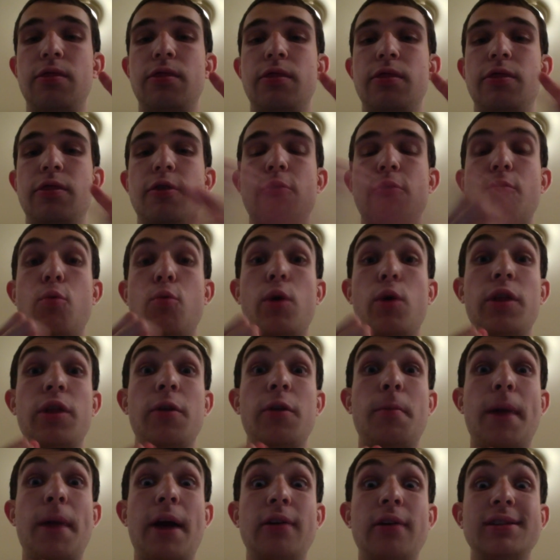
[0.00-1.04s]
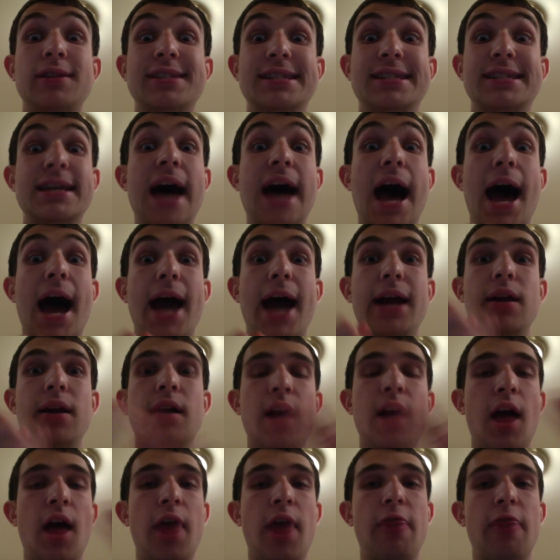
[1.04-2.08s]
one of their parents died,
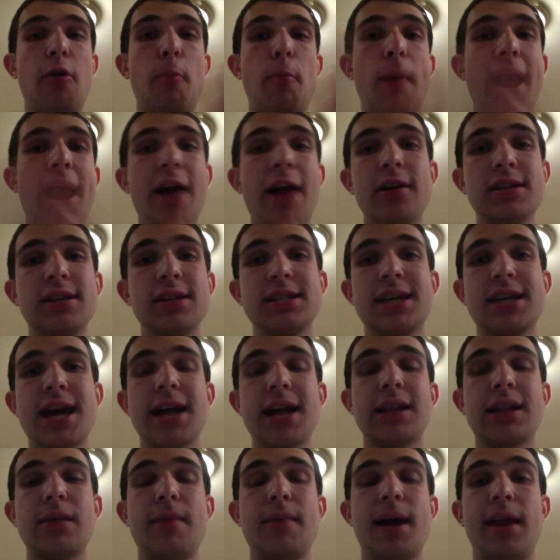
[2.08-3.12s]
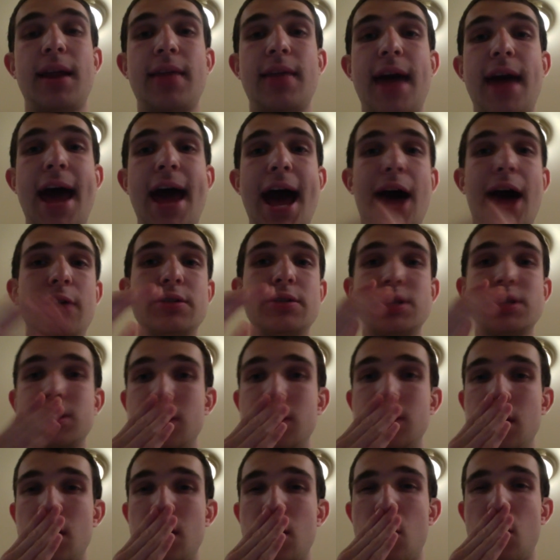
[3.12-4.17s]
their parents kicked them out of the house,
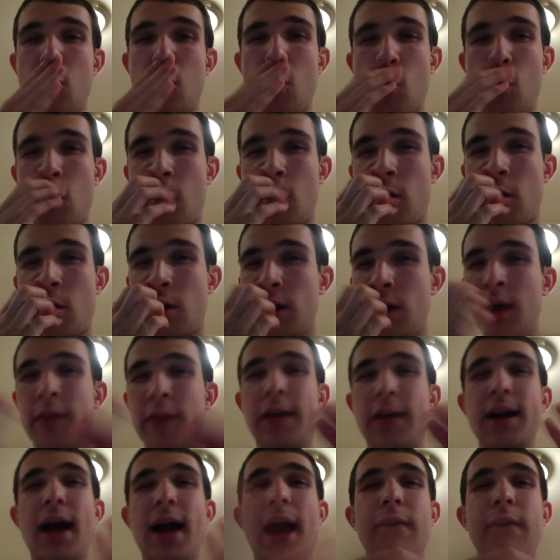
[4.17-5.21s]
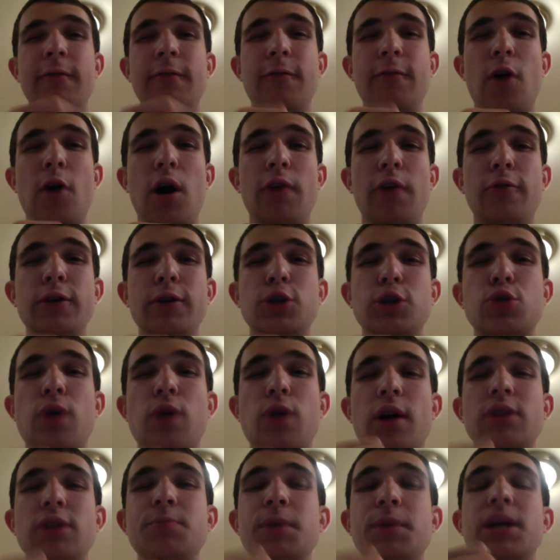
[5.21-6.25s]
or they got involved with
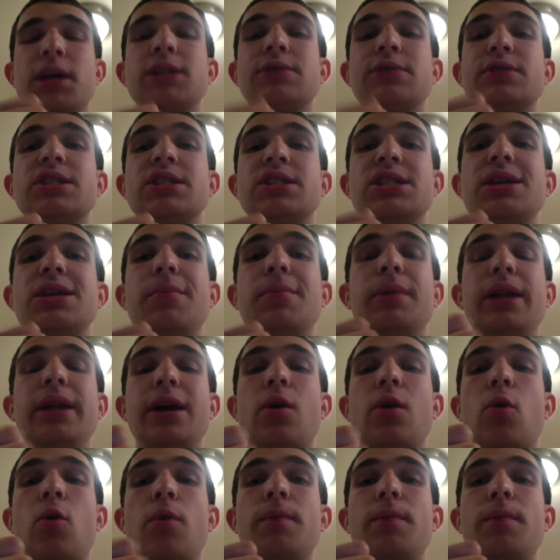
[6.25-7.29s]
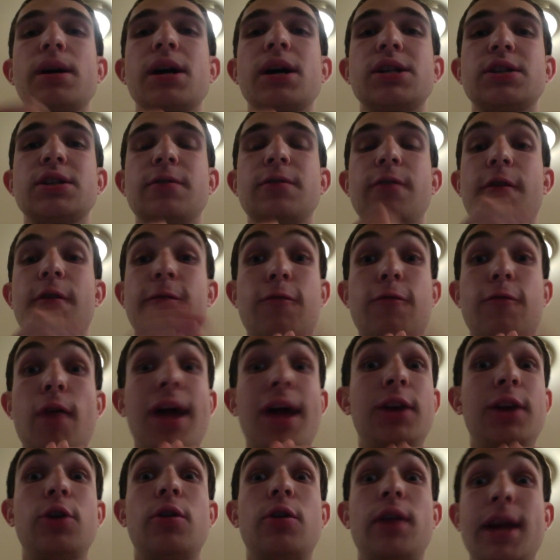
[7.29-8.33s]
drugs because of a sibling or because of a
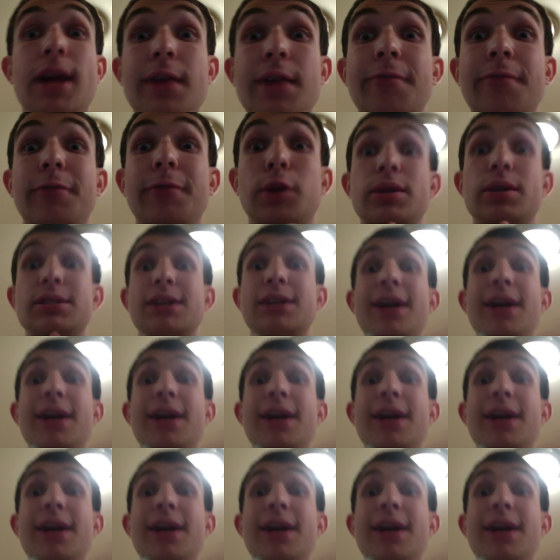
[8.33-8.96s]
friend or an influence.